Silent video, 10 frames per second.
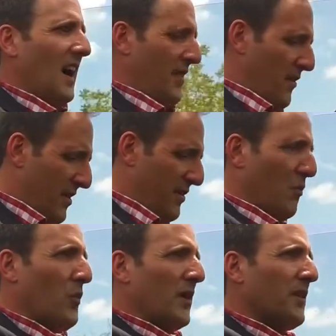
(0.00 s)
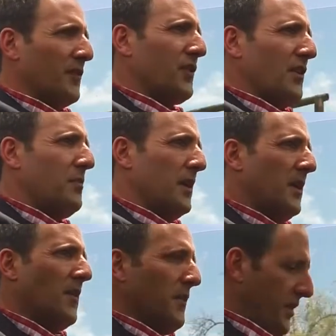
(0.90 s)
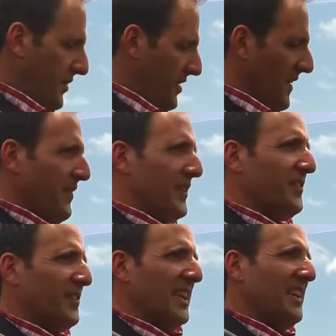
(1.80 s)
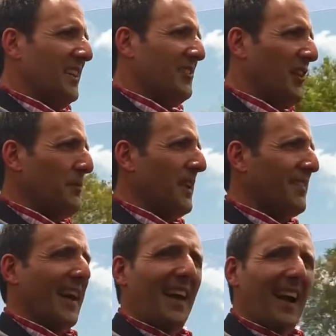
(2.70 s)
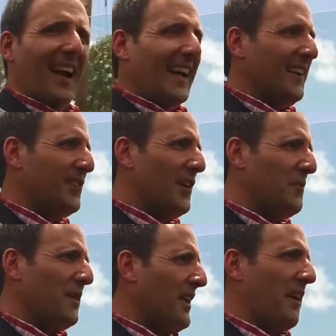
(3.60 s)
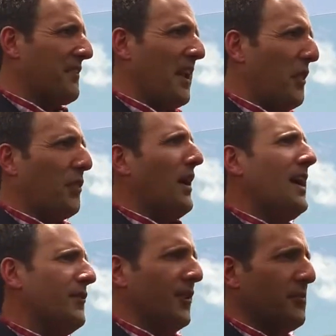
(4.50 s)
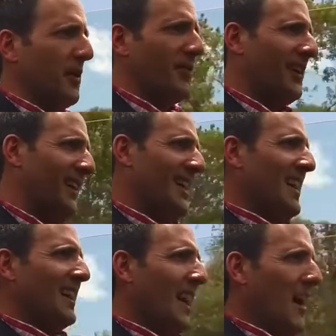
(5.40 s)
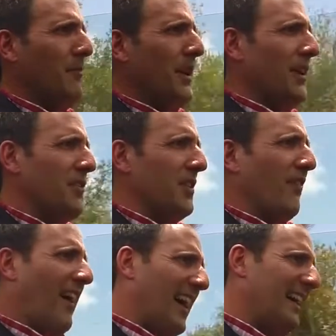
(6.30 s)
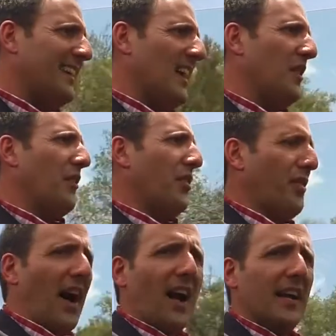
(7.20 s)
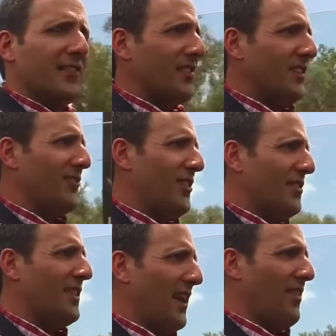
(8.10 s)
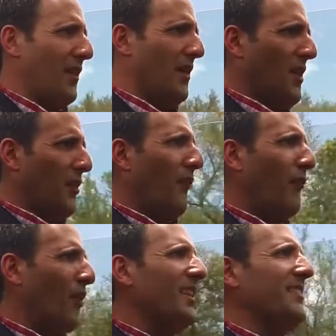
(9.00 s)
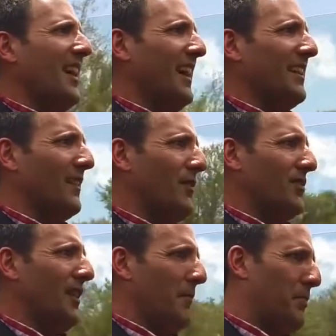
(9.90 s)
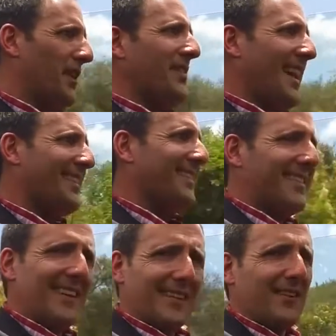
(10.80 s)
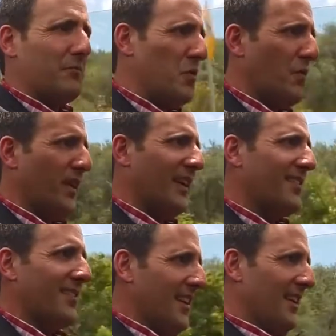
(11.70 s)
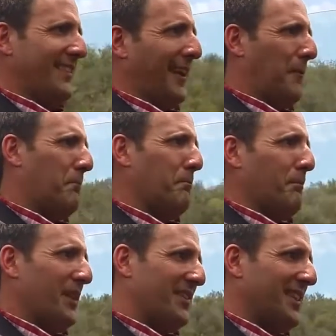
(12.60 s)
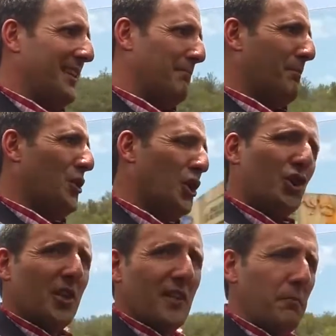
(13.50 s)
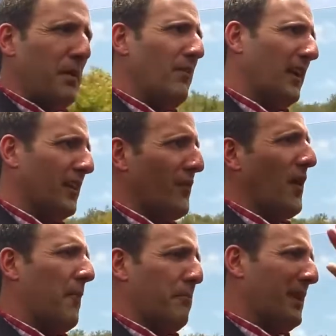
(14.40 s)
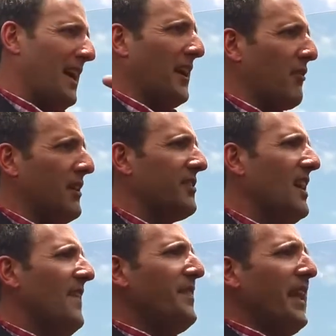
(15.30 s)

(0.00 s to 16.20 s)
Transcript: Uh, there is a weird adjustment here, this the seat adjustment. It's not a height adjustment and it's not a thigh adjustment. It's like a combination of height and thigh. It just adjusts the, the, the front height of the seat, but it's not the seat that's moving. It's, it's like the seat cushion is pivoting. It's very odd, but I digress.